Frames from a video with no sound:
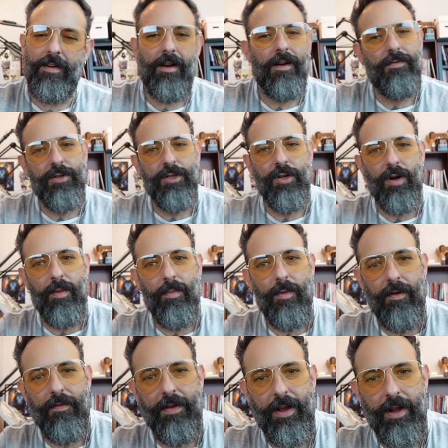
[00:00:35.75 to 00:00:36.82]
of the Sean
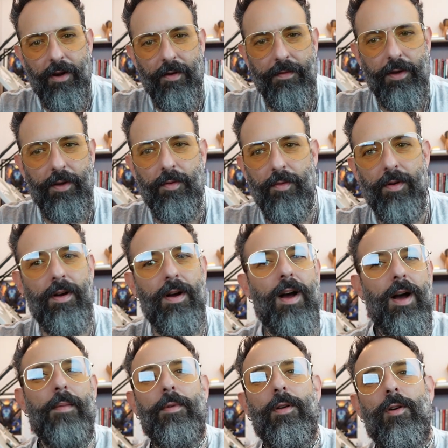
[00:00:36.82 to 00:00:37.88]
Murphy interview.
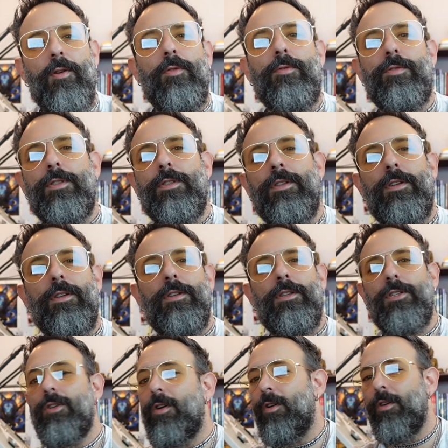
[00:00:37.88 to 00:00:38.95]
I'm your host,
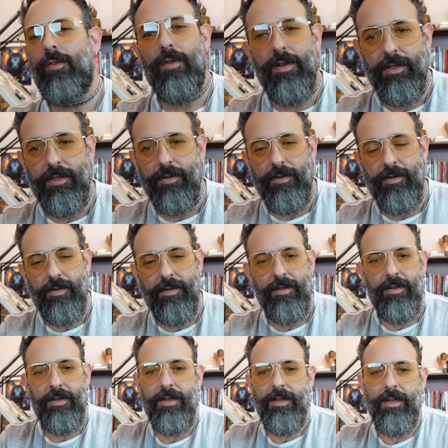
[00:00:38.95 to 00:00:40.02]
Shawn Crystal.
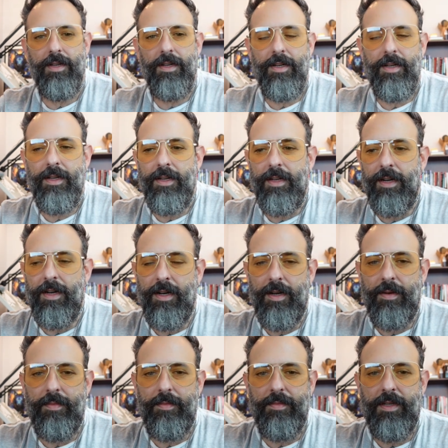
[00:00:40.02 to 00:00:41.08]

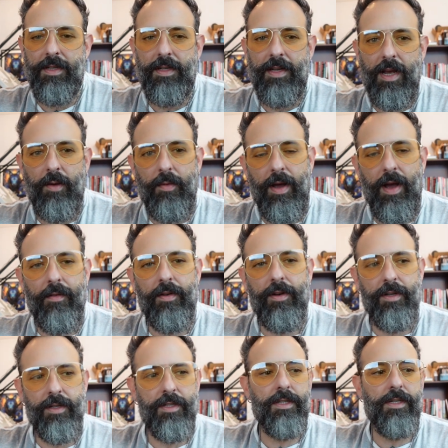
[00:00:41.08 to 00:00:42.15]
Um, today we have a
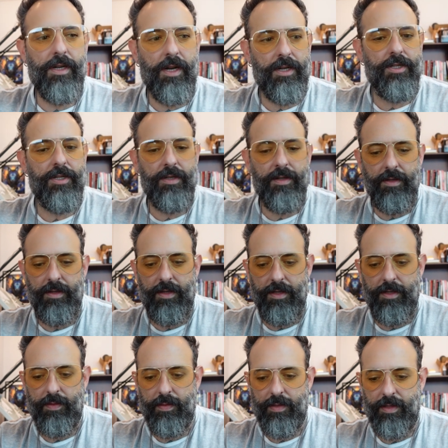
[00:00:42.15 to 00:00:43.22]
good discussion.
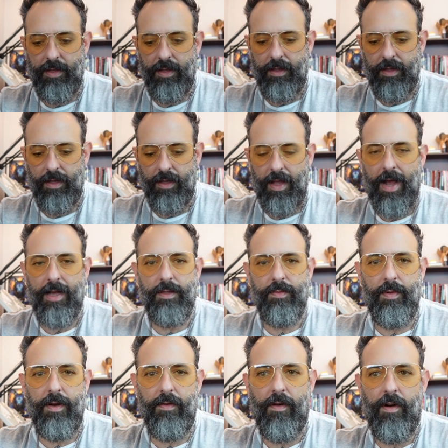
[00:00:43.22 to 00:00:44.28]
This was the, the
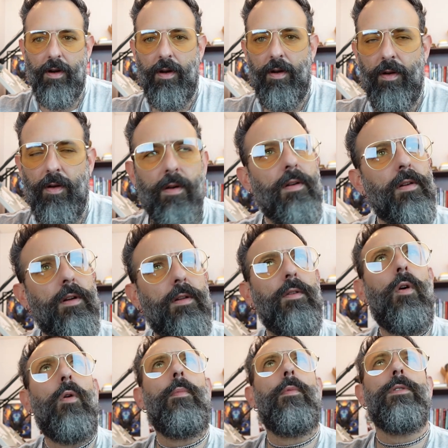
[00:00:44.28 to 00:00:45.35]
last bit of our, our
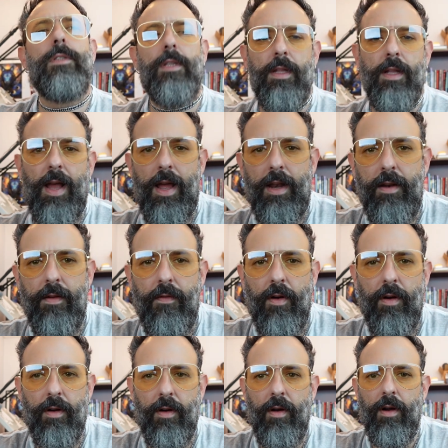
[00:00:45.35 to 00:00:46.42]
almost the end of
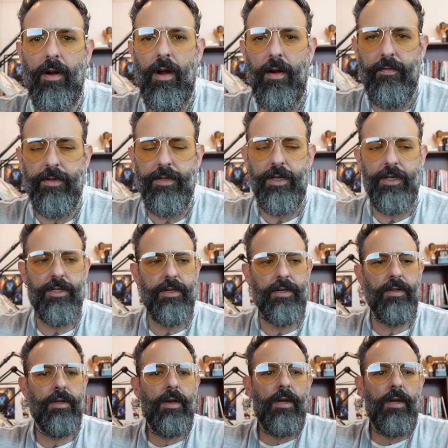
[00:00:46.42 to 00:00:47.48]
our, our
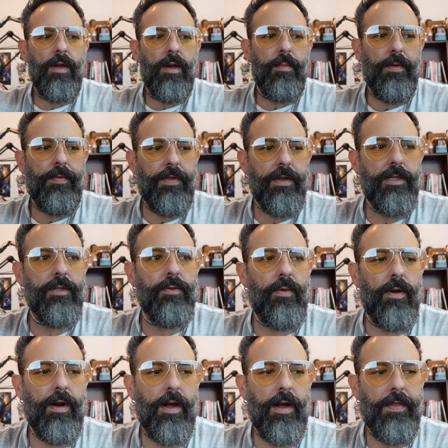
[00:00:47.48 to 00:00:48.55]
conversation, but this is
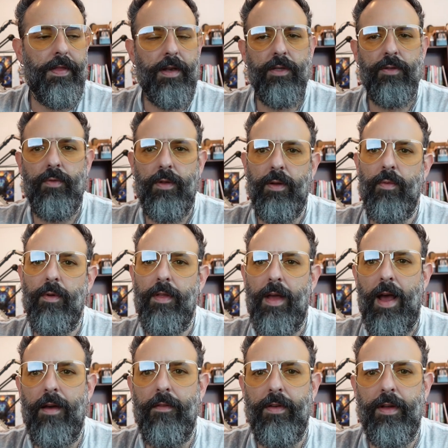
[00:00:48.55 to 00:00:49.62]
one I think is really worth
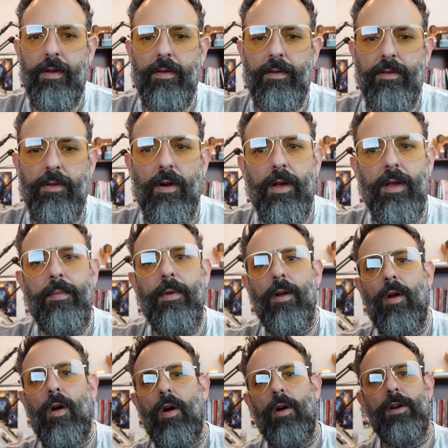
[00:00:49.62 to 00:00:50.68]
having. Talking
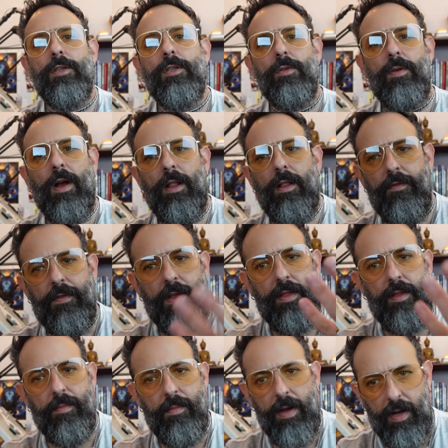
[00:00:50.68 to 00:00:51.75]
about artists who
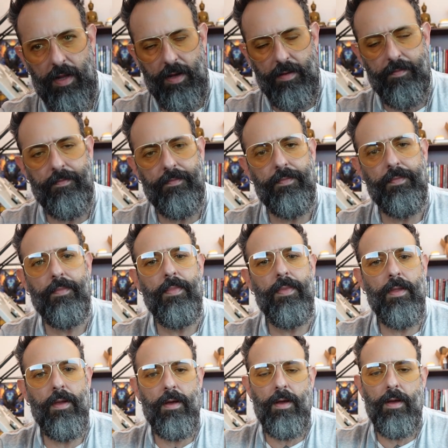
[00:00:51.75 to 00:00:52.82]
elevate the medium.
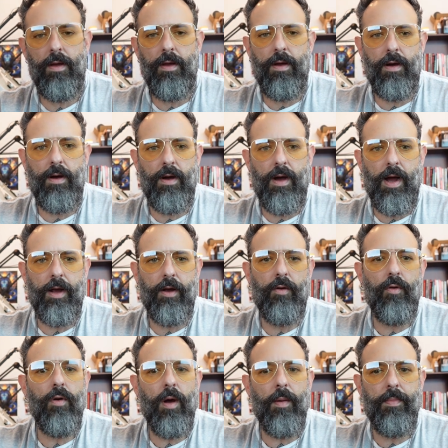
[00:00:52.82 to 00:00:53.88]
Uh, I
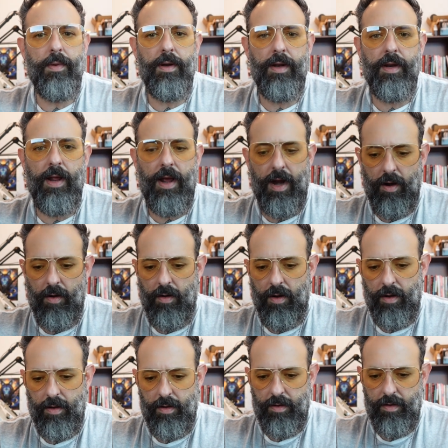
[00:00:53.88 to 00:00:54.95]
grew up in an
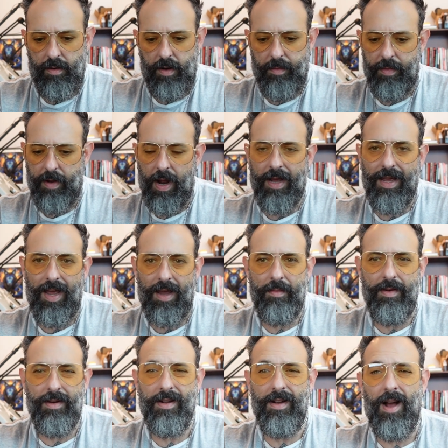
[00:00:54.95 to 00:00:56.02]
era, I mean, I
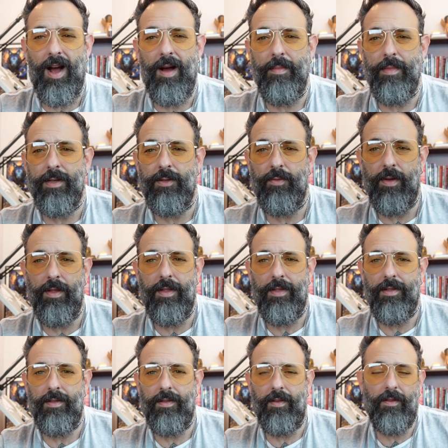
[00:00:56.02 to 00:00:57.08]
came into comics
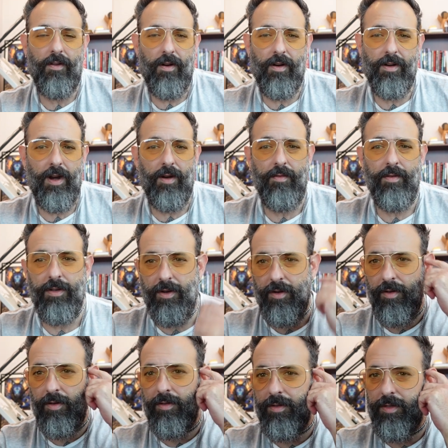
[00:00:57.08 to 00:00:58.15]
with The Dark Knight
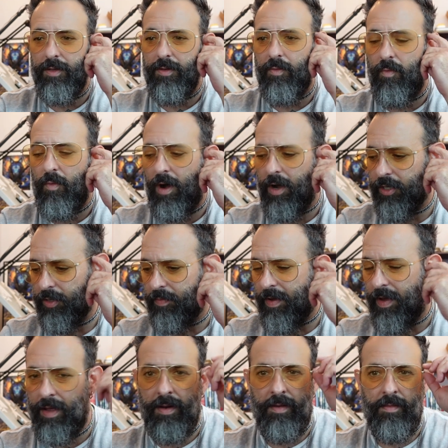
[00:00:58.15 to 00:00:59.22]
Returns,
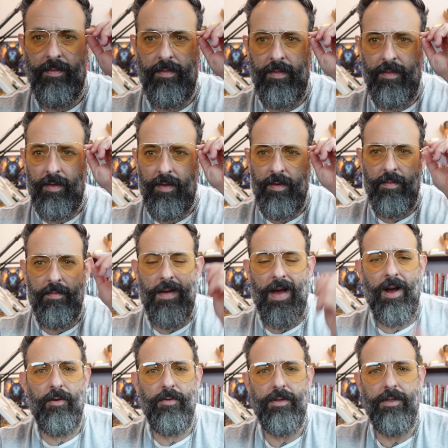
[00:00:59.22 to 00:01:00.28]
Watchmen,
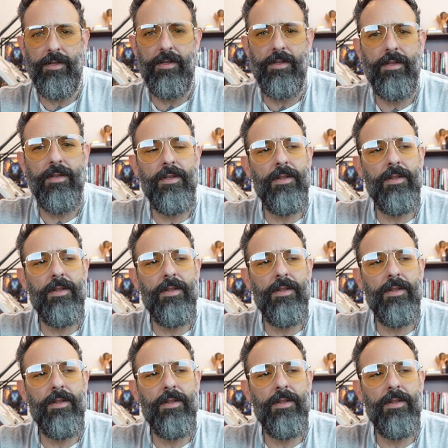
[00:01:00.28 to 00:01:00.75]
Maus